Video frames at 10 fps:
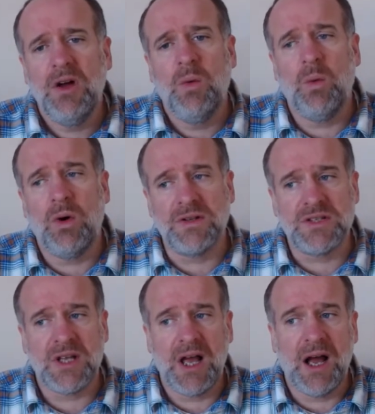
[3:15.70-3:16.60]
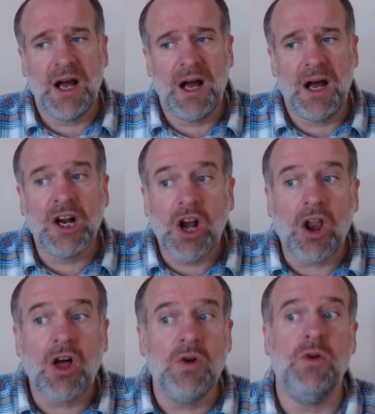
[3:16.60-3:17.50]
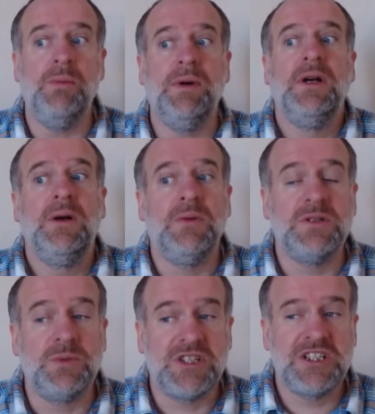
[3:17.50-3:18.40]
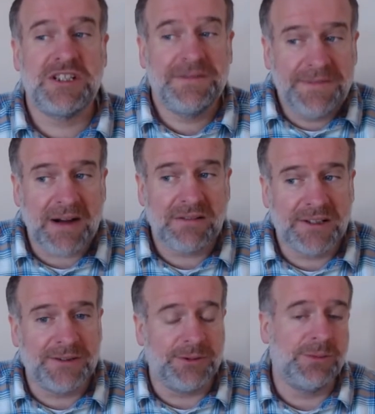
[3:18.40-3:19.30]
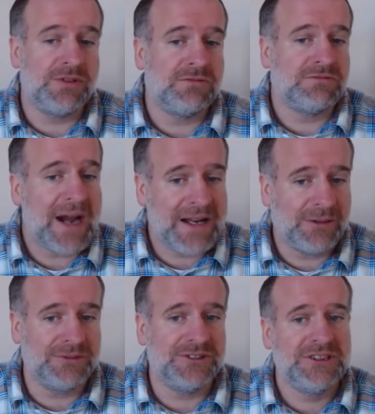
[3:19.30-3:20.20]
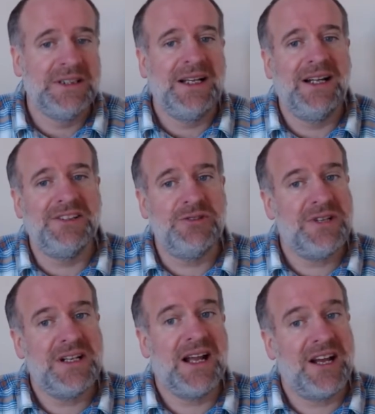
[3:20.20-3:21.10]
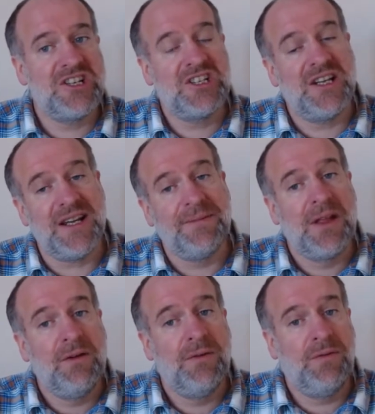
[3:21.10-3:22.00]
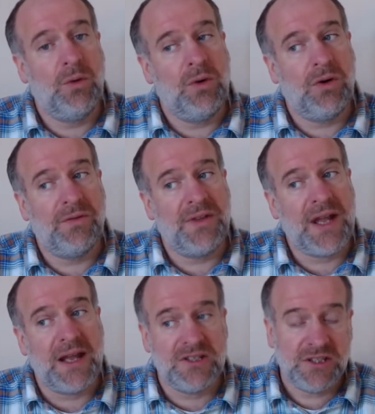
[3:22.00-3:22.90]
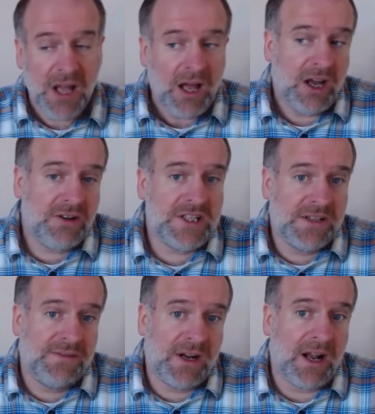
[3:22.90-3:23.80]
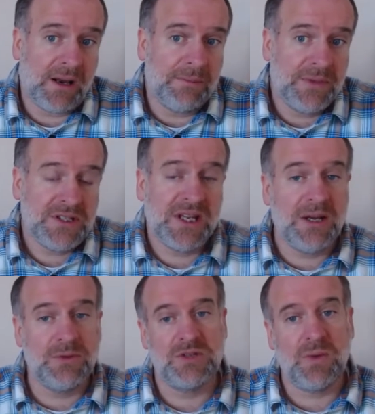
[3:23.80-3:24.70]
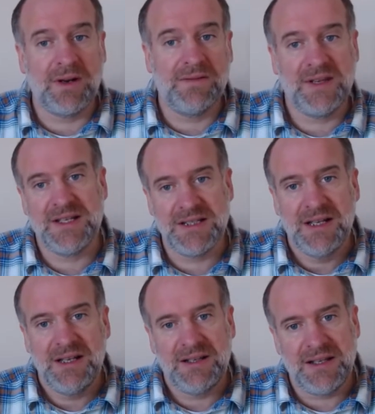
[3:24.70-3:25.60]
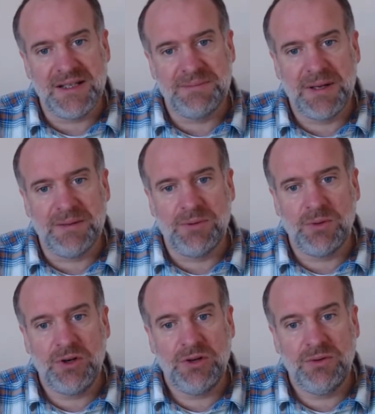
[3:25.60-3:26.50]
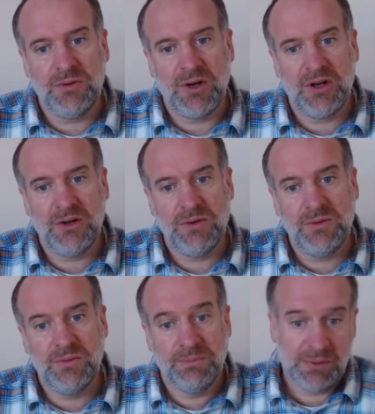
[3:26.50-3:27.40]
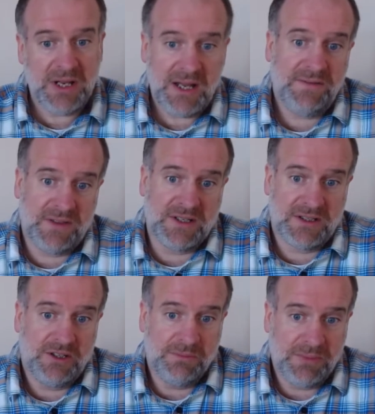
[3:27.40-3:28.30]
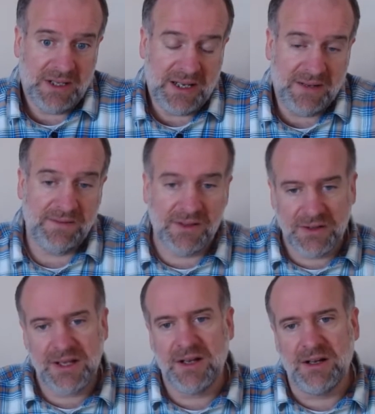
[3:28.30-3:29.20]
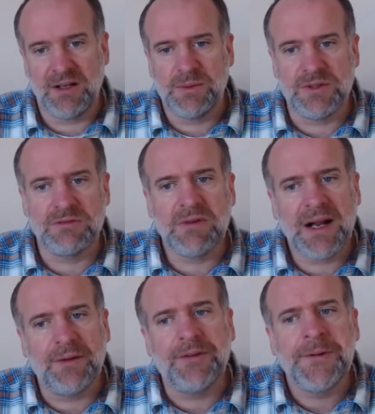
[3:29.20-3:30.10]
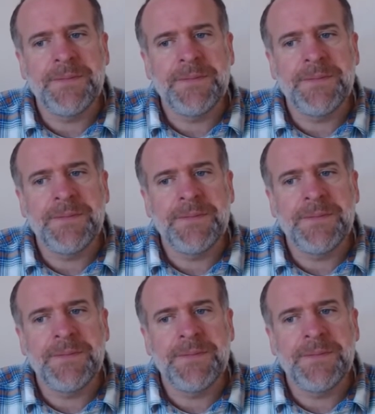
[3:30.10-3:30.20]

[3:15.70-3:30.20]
was a globe, was spherical, was round, and you didn't actually fall off the edge. And Christopher Columbus, he was one of these people who believed this, who believed that the Earth was round.